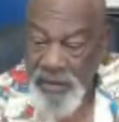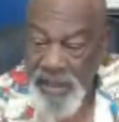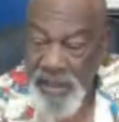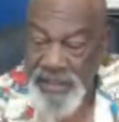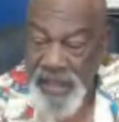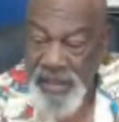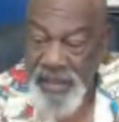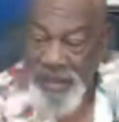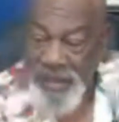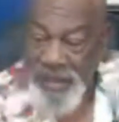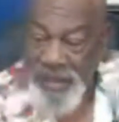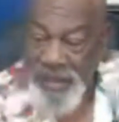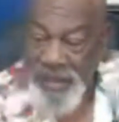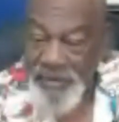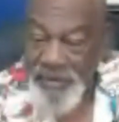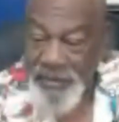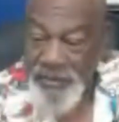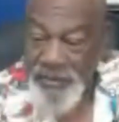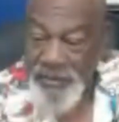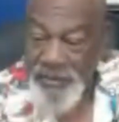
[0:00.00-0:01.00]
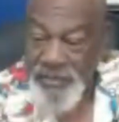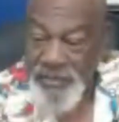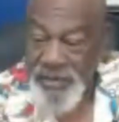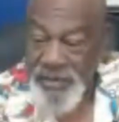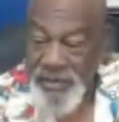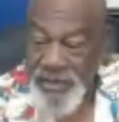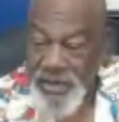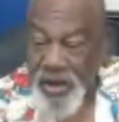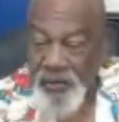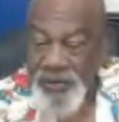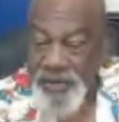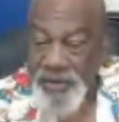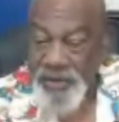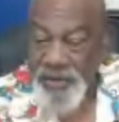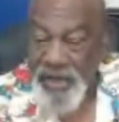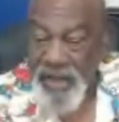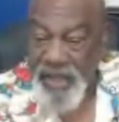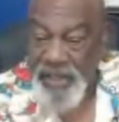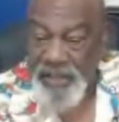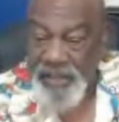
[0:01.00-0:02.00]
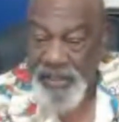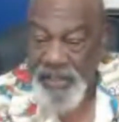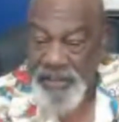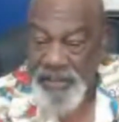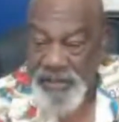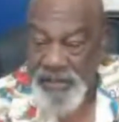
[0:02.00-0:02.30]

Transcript: got that shit. I'm